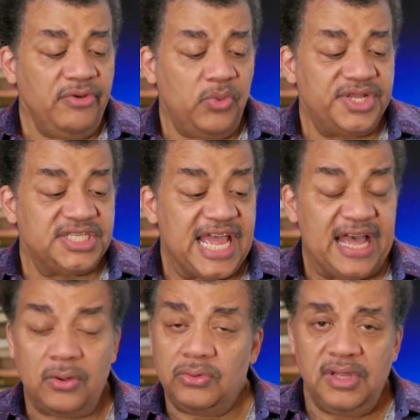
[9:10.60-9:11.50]
from what is
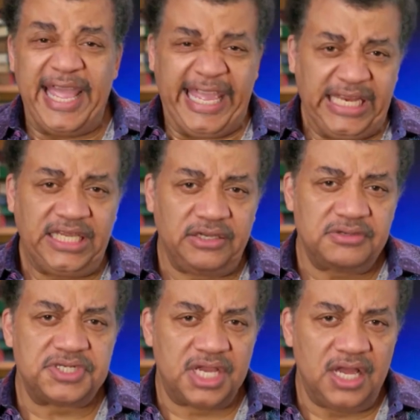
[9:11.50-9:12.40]
now 80
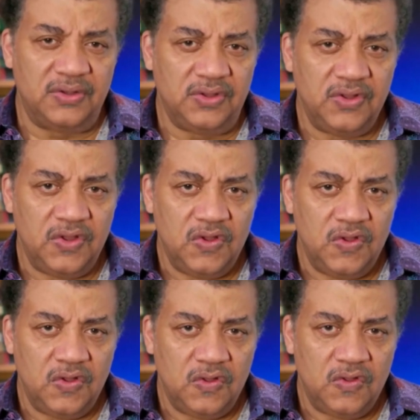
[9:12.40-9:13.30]
years ago.
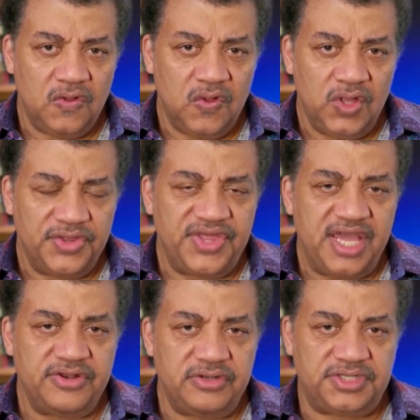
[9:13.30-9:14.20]
They
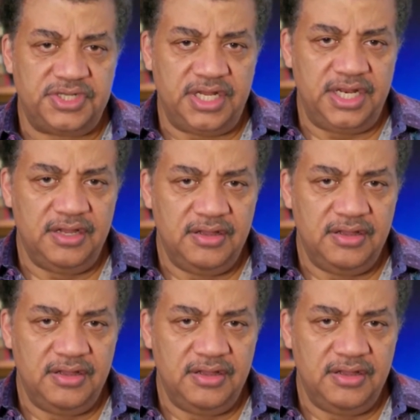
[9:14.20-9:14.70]
understood,